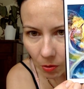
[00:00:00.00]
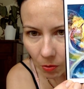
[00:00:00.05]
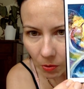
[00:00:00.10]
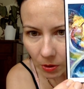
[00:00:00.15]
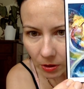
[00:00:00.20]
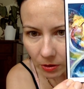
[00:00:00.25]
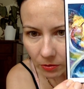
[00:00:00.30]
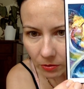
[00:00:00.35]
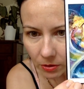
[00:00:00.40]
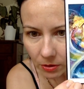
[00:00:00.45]

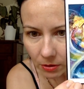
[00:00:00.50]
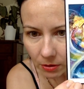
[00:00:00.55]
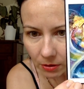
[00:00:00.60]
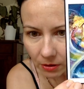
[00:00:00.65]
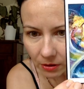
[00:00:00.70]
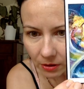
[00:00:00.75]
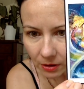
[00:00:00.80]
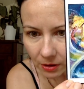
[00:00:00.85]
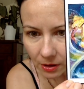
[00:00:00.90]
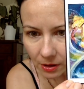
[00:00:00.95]
Queen of
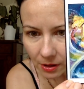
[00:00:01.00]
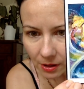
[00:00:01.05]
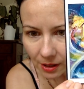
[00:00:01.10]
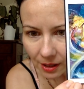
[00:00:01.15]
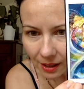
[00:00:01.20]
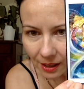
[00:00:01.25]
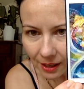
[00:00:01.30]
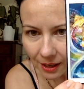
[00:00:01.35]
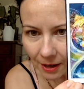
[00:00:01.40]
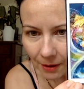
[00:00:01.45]
Swords?
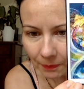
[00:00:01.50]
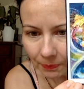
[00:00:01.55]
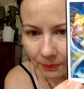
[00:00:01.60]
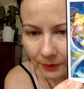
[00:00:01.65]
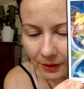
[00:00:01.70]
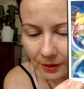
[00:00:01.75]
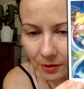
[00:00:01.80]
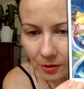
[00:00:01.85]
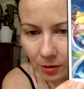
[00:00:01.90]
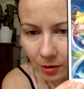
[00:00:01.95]

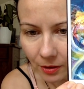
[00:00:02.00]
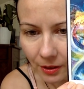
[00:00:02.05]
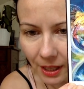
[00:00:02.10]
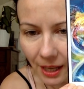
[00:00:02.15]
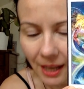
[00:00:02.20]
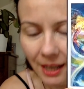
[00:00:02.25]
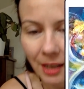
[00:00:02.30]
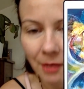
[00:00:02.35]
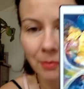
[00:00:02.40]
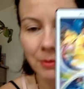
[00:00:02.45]
Because all
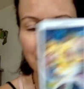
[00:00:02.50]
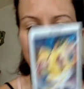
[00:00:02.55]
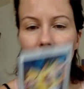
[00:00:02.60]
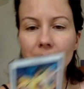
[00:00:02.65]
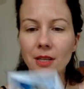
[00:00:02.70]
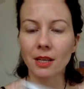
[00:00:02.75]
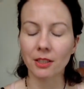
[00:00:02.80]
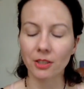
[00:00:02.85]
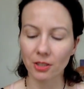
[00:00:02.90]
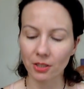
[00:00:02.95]
the
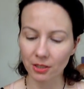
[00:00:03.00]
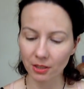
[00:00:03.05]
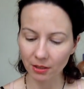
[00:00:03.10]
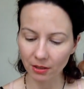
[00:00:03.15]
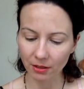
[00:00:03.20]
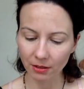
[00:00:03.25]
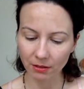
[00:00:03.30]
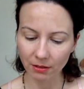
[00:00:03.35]
elements are just,